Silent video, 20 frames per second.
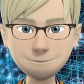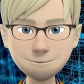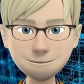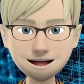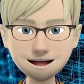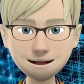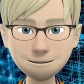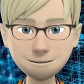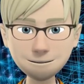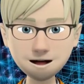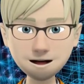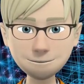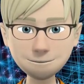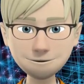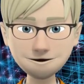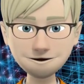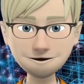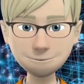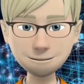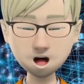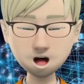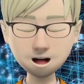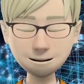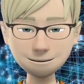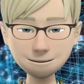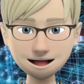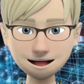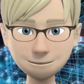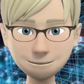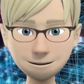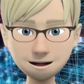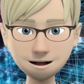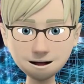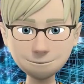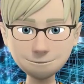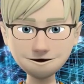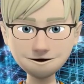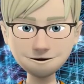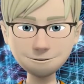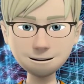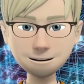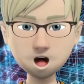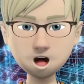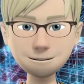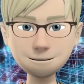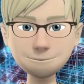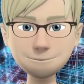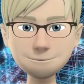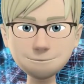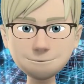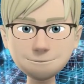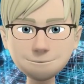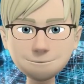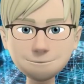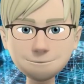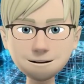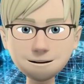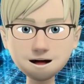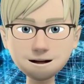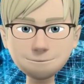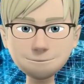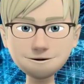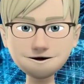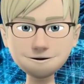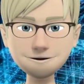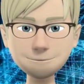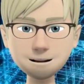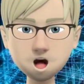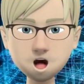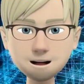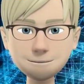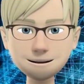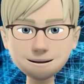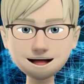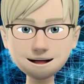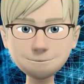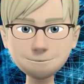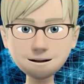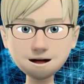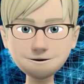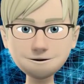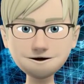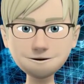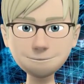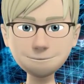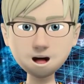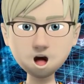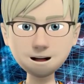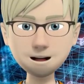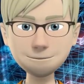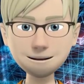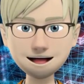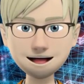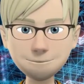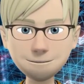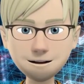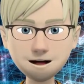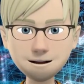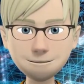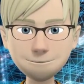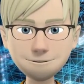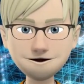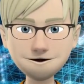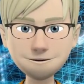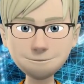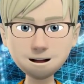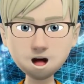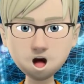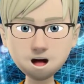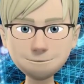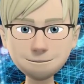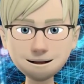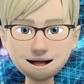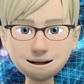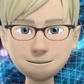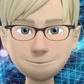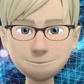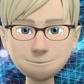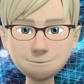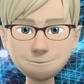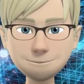Next, we put oil in the engine. How much oil you need is indicated in the manual.